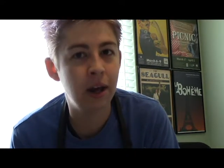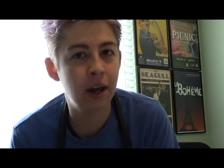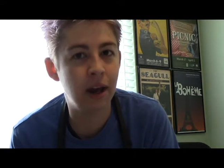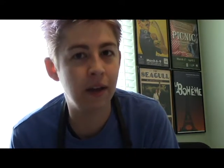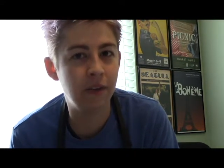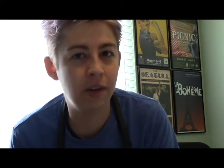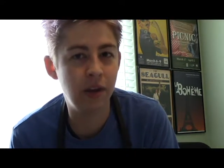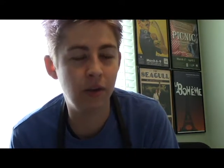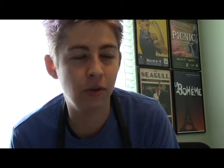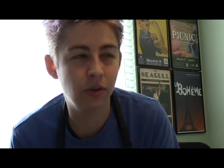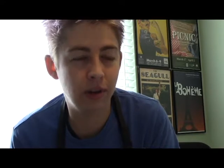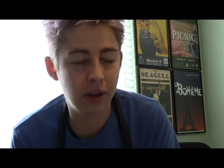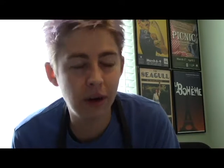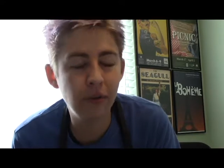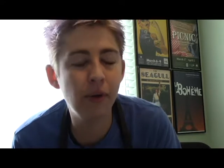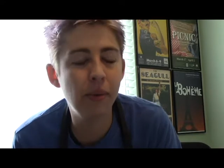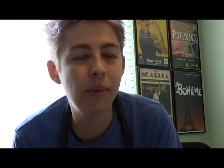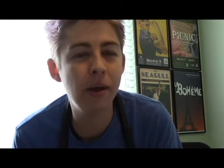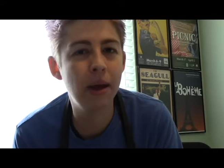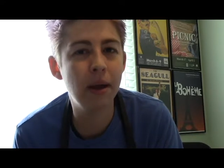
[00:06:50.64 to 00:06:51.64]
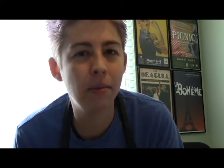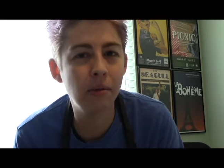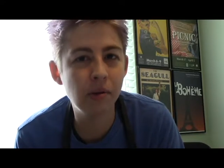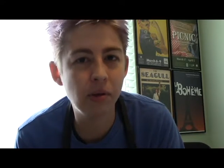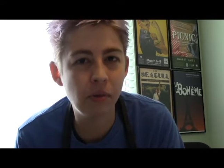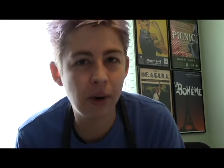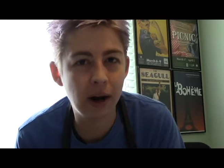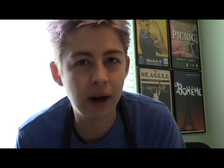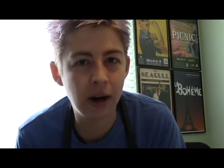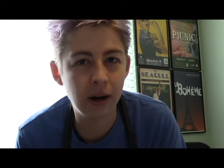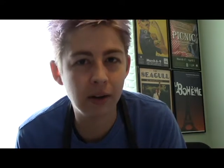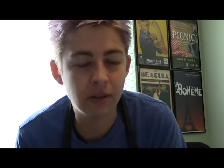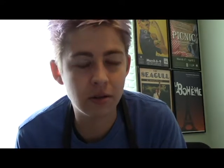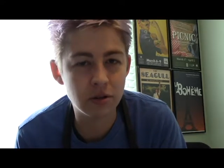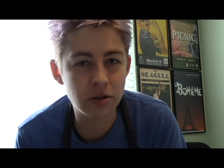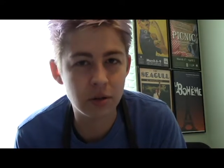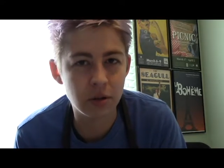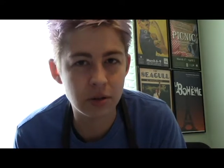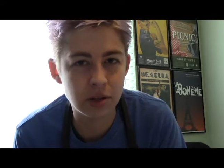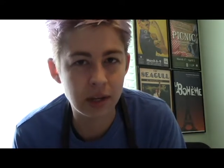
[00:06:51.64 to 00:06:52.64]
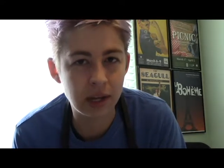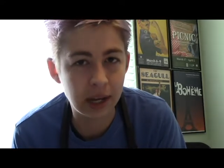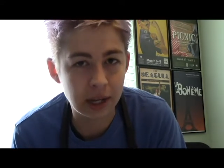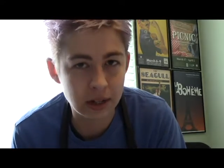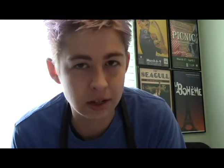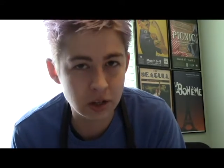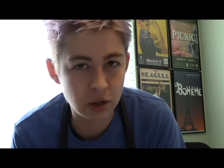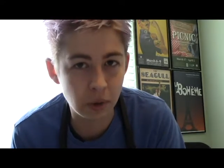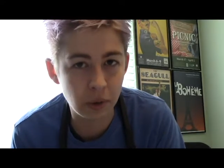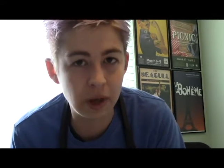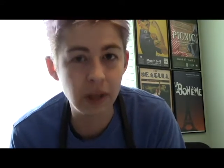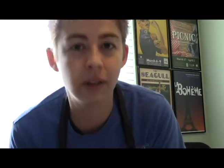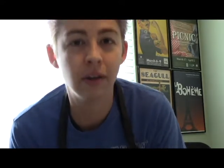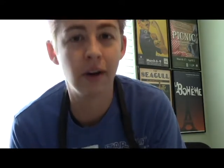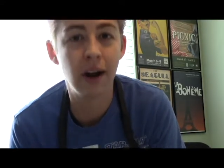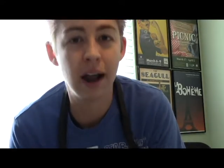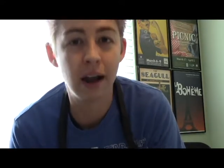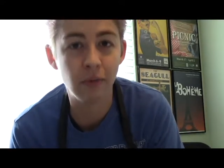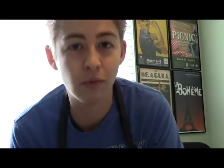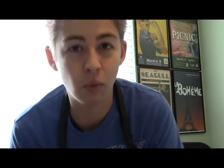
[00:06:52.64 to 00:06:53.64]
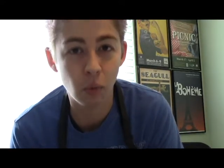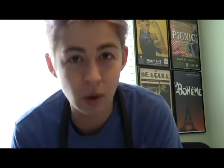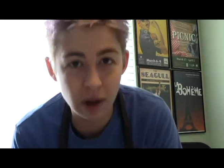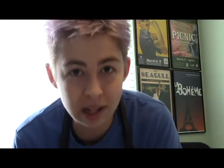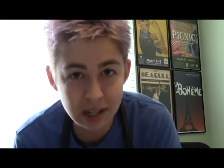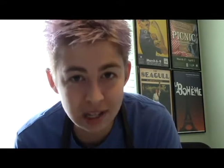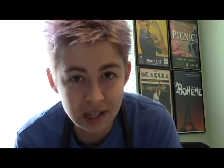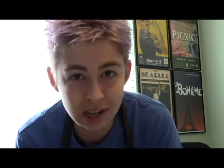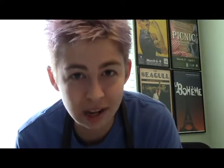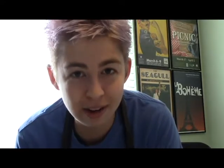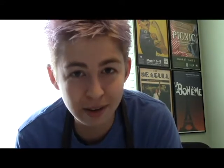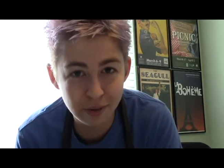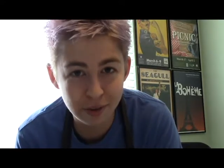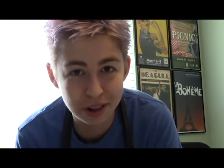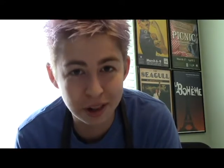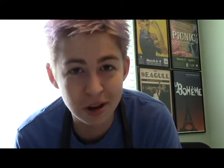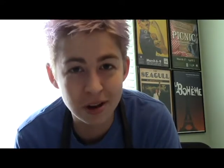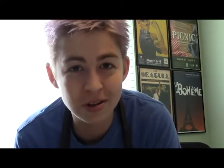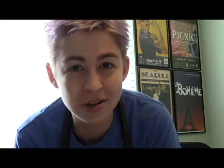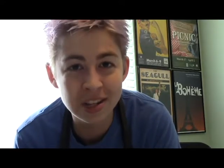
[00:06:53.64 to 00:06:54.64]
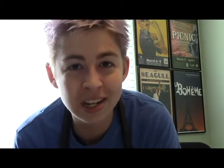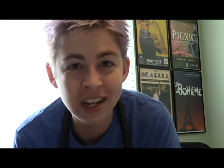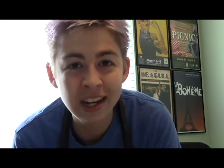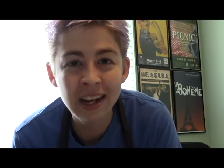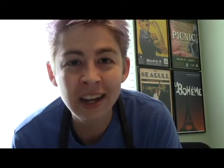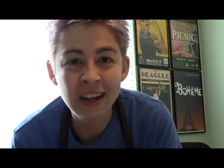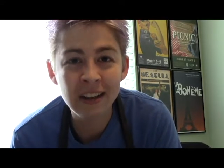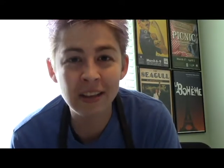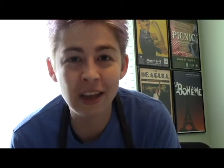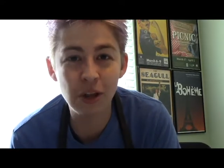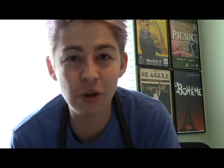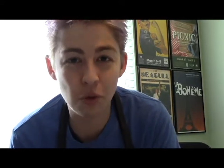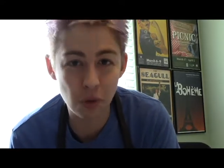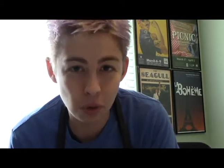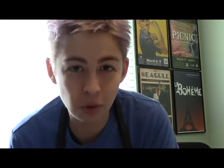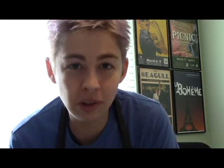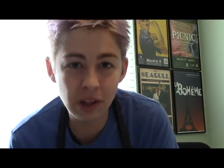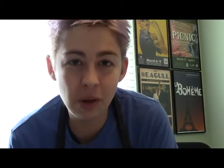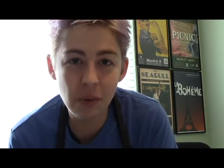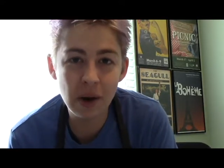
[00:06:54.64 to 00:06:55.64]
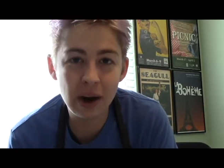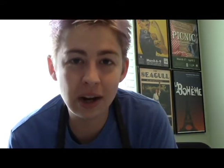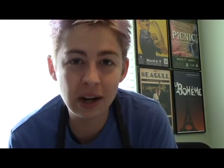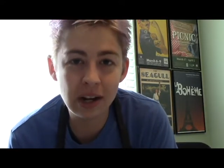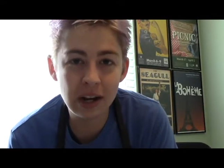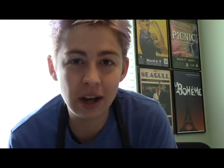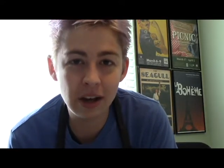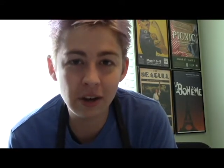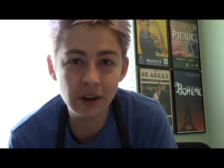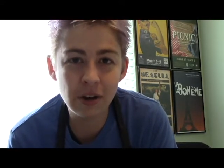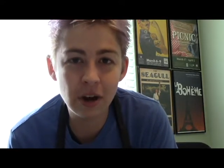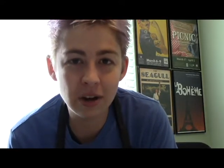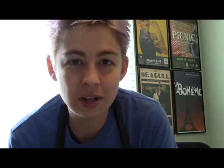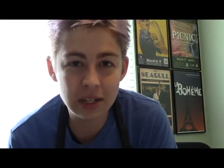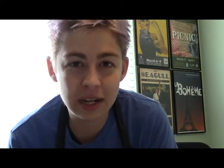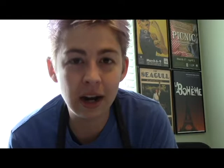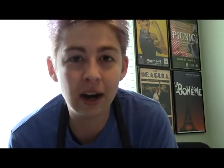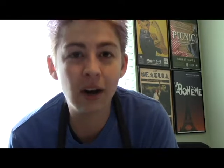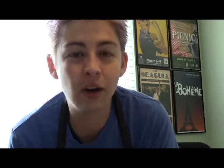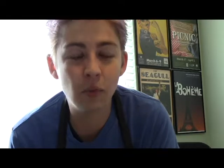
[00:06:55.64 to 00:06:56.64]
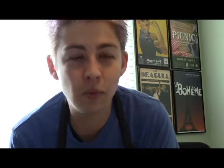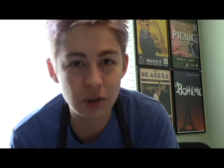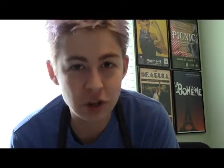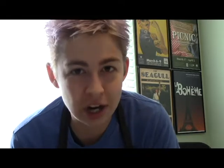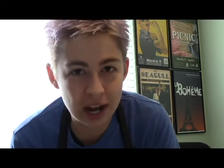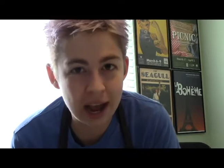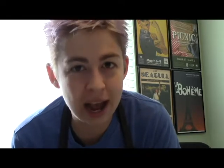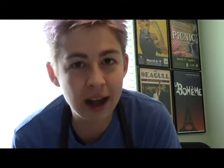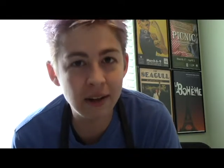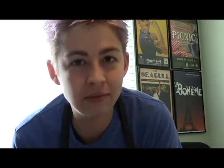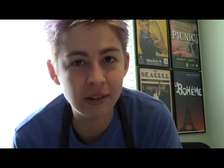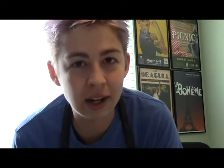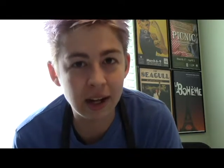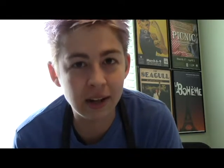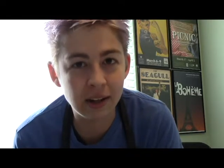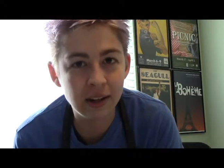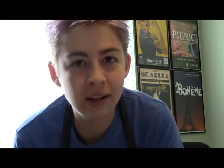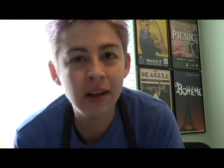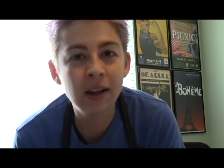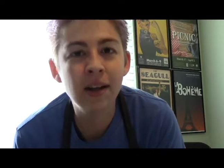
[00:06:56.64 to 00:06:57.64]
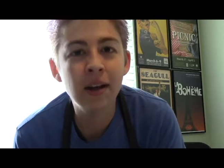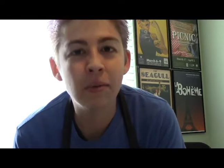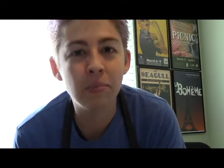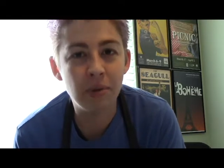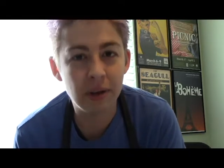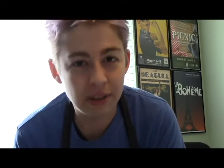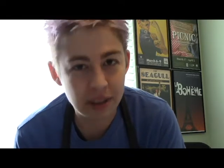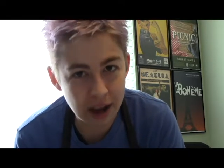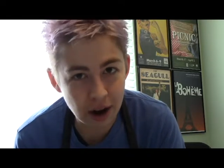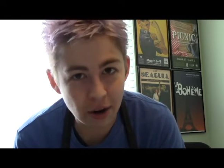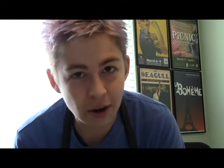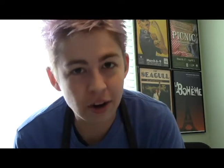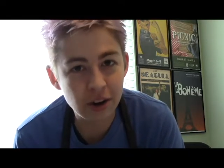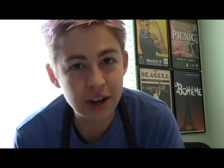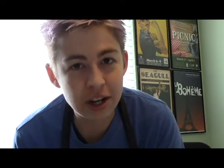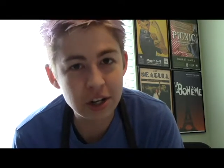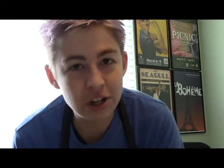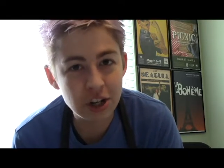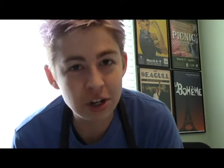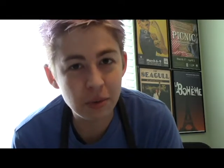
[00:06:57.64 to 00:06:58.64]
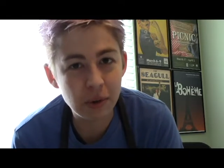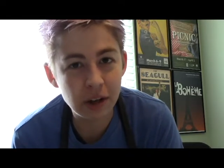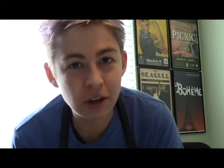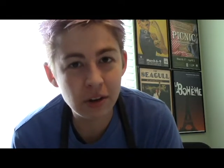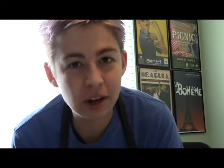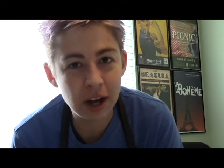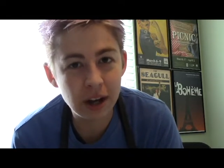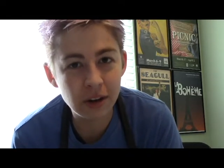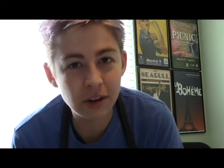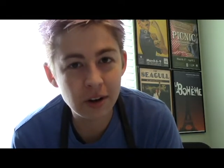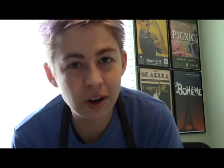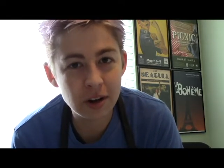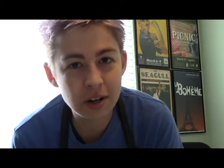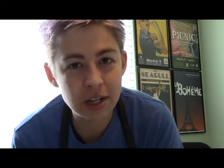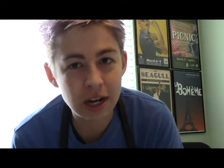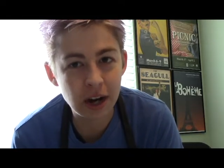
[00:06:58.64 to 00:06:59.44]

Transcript: and then you'll never be able to wear those clothes again. So either have one set of clothes that you only wear to cut your dog's hair, which I have done, but they are itchy when you cut your dog's